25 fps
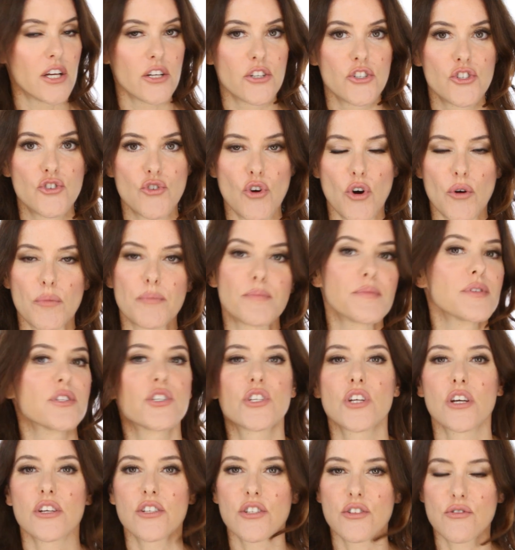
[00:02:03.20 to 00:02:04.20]
drops
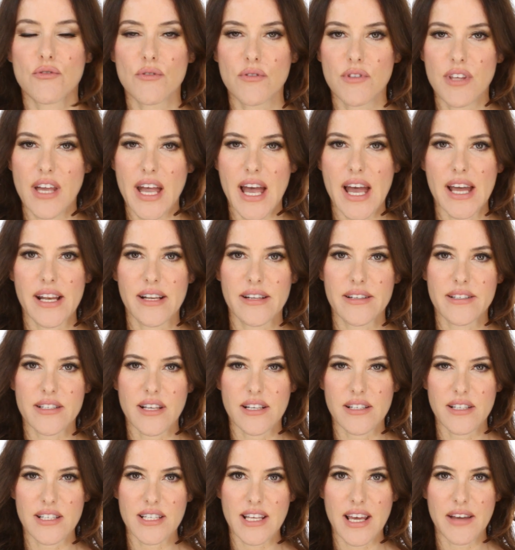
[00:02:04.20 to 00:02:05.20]
just through the ends.
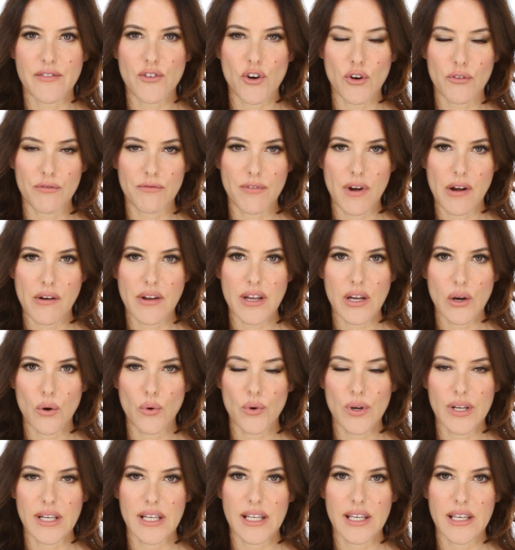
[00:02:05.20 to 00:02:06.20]
As I say, I've got very
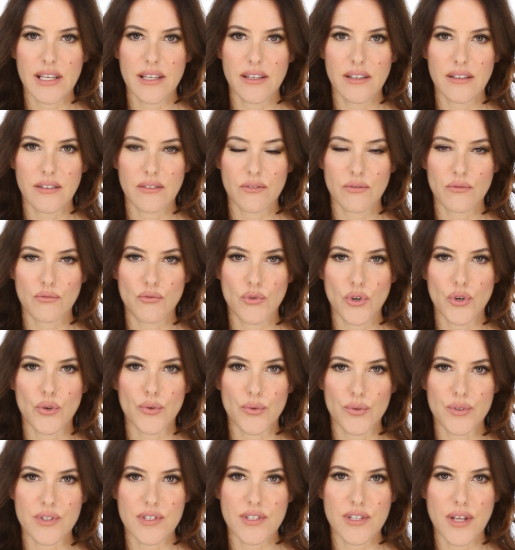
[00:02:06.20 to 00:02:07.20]
oily
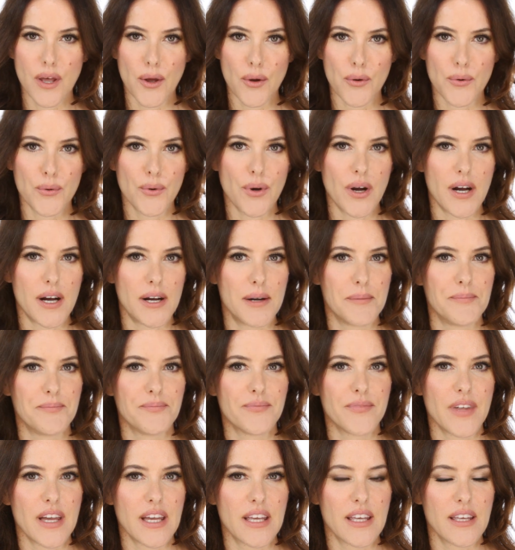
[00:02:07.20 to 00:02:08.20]
roots, so
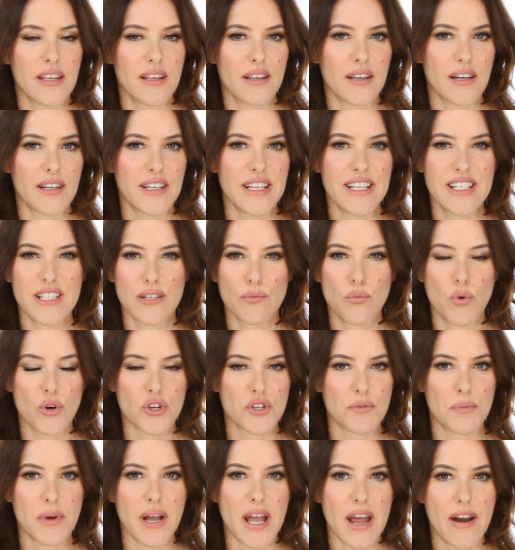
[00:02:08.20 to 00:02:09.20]
I need to
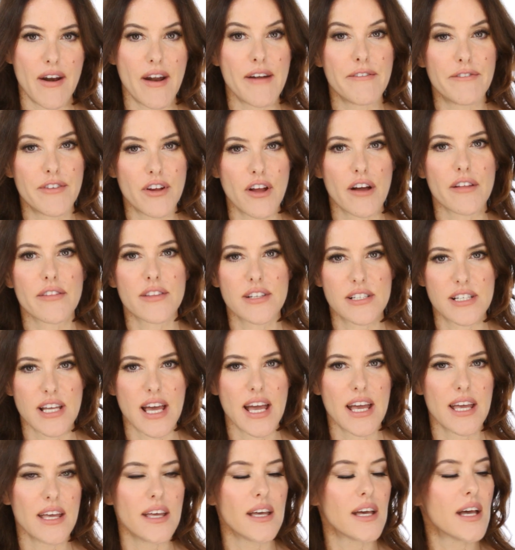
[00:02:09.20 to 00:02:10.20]
wash my hair every other
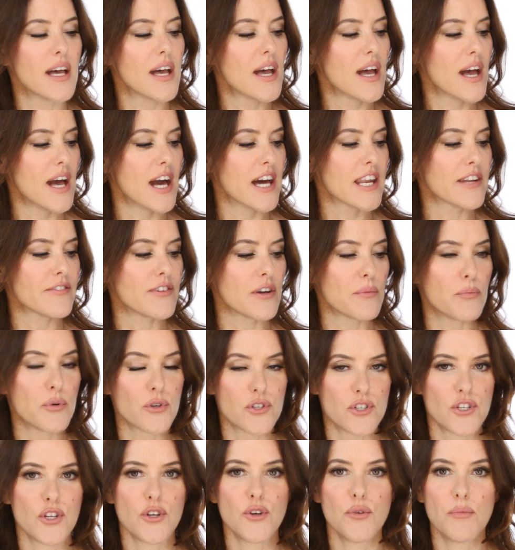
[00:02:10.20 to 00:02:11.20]
day. And if I
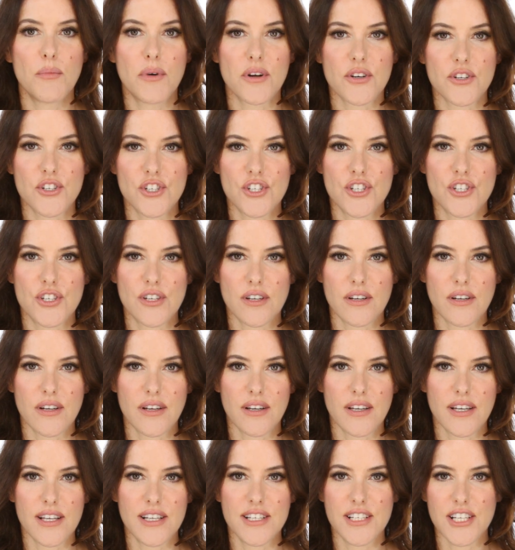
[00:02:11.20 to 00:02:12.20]
put too much
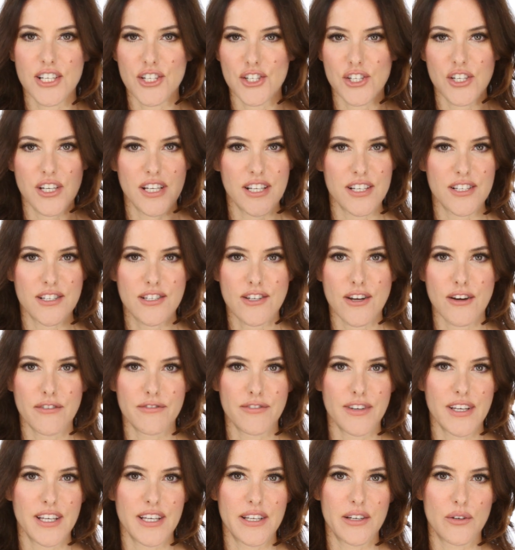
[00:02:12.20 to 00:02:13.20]
conditioning
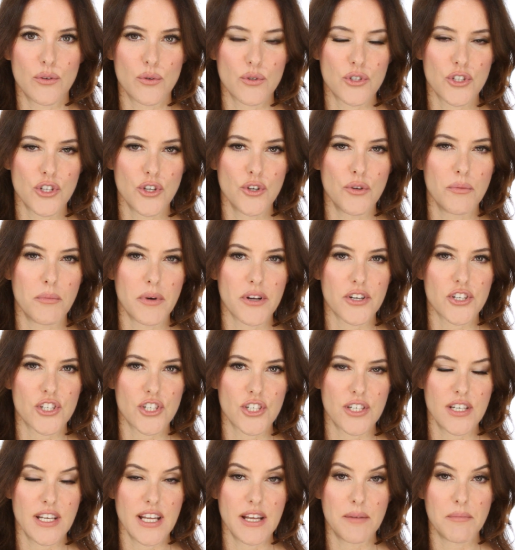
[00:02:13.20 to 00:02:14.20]
stuff in or too
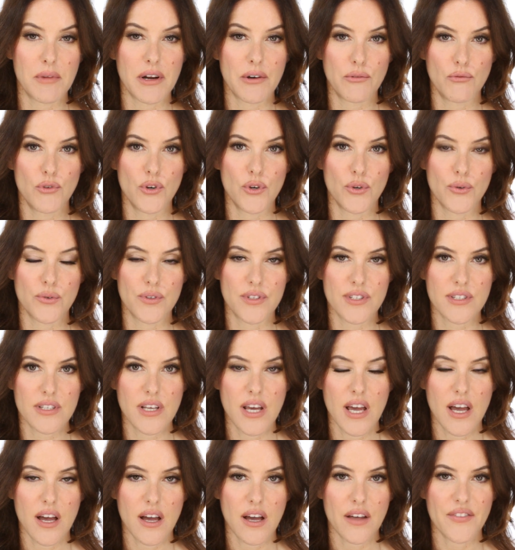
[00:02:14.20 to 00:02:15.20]
much near my roots,
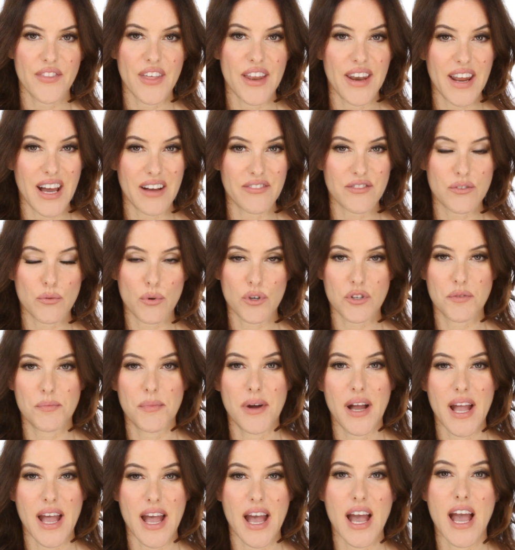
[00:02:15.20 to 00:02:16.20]
then I have to wash
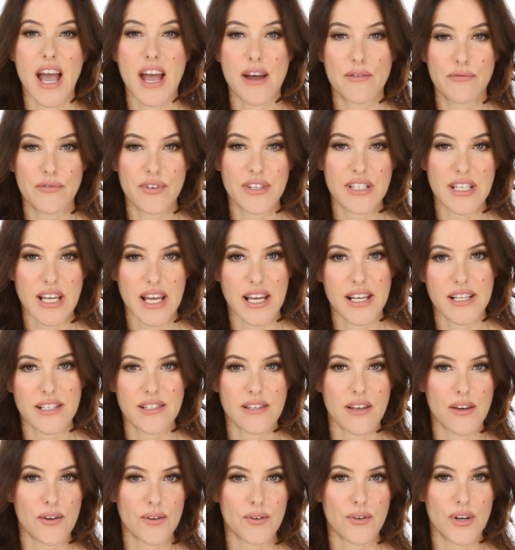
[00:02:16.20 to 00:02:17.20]
my hair every day,
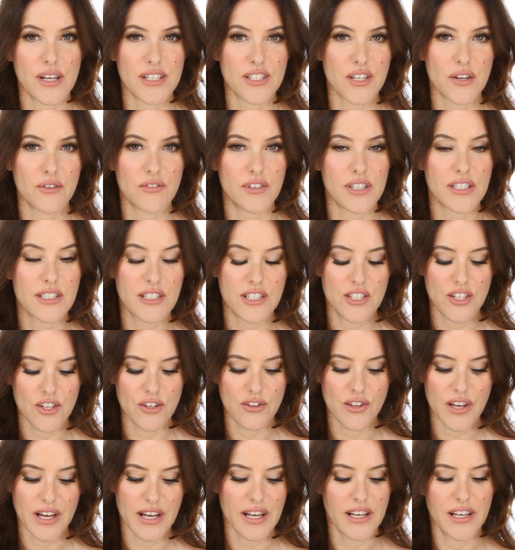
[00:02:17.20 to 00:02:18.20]
so I don't like to
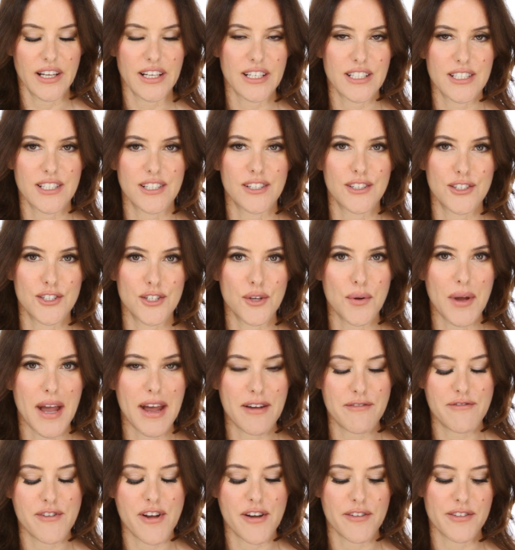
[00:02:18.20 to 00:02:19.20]
do that. I like to do it
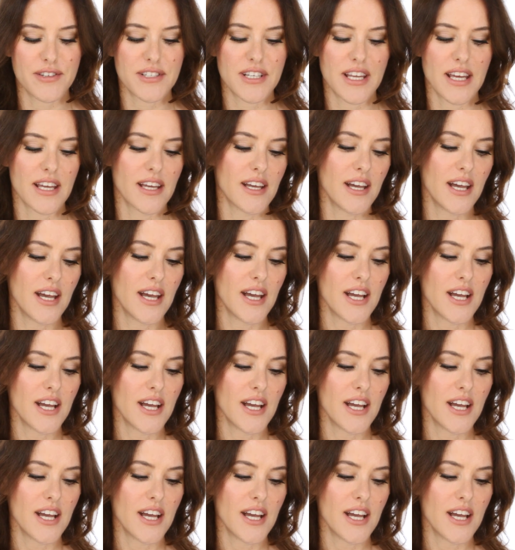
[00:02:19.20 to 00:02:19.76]
every other day.